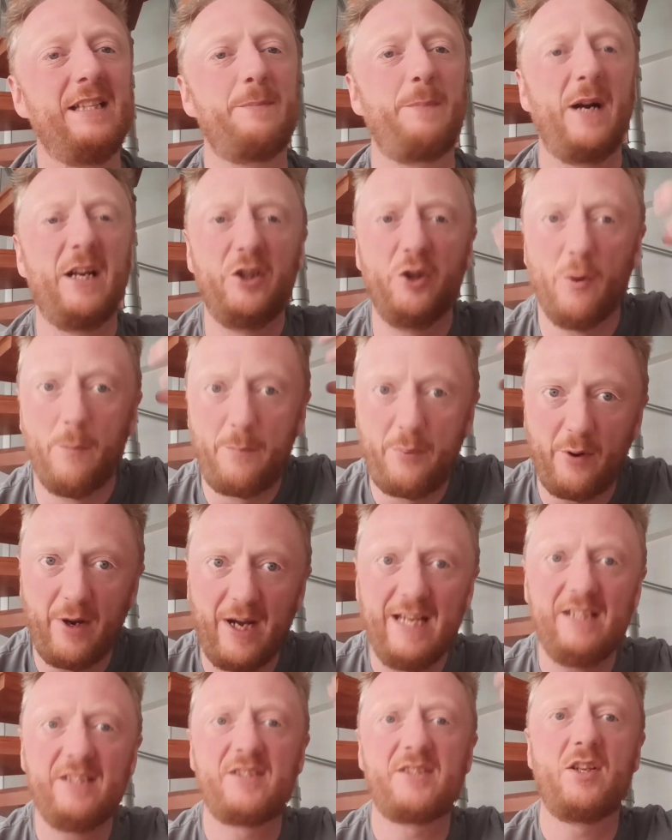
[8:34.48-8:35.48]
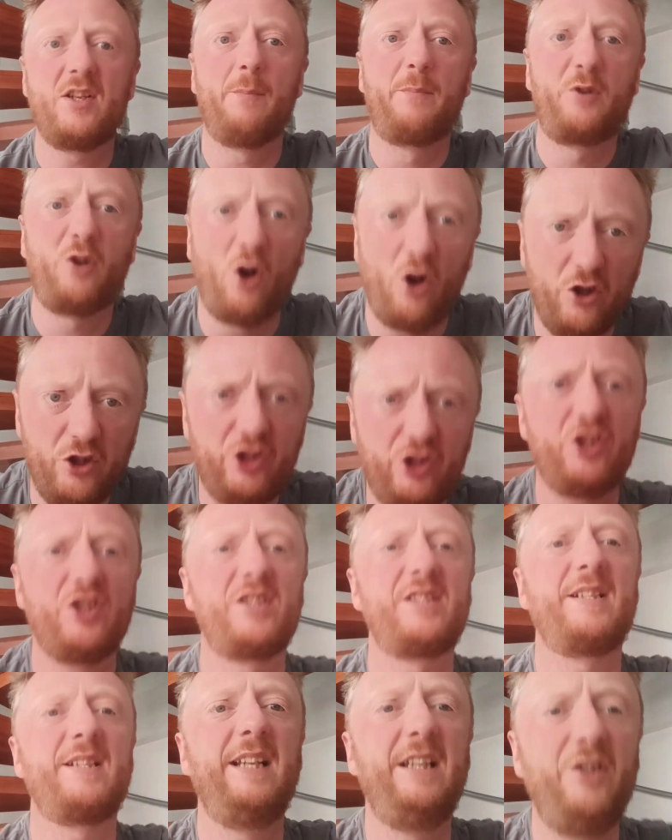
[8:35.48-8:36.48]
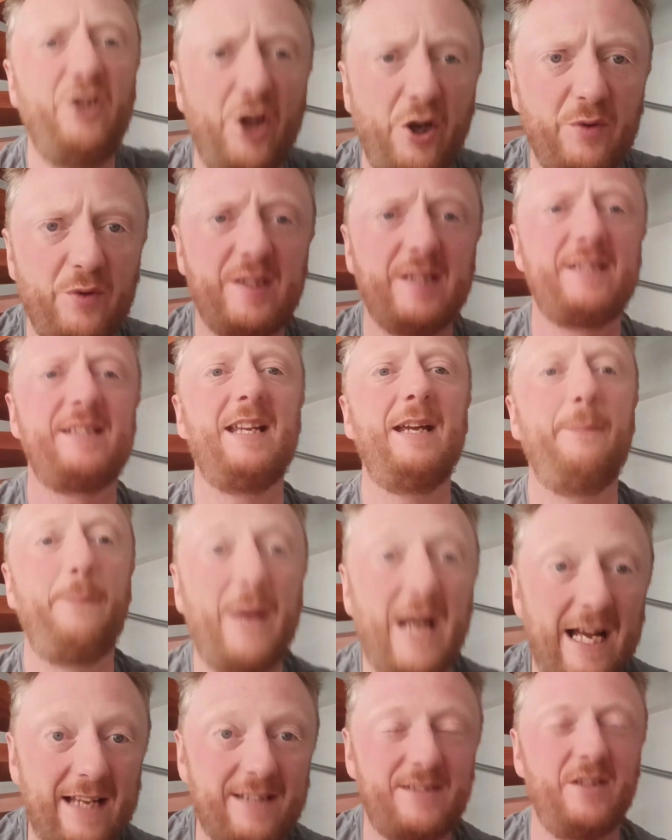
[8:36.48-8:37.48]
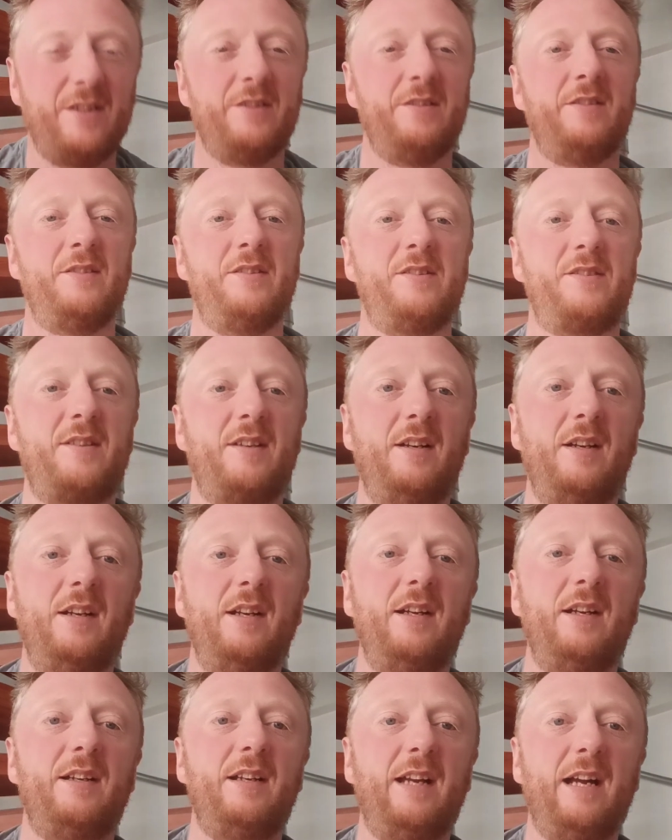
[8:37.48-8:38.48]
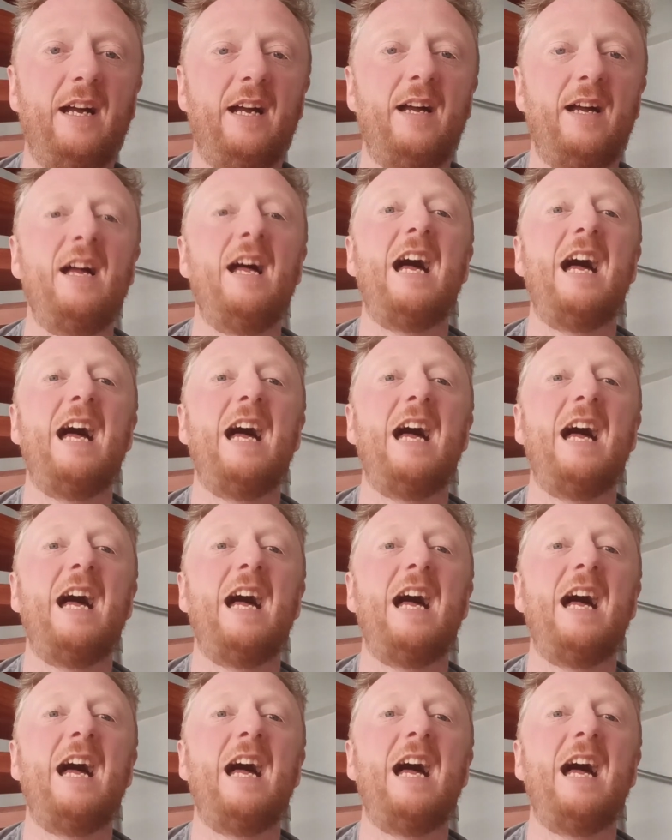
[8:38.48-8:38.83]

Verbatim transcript: by your brain subconsciously noticing patterns, yeah?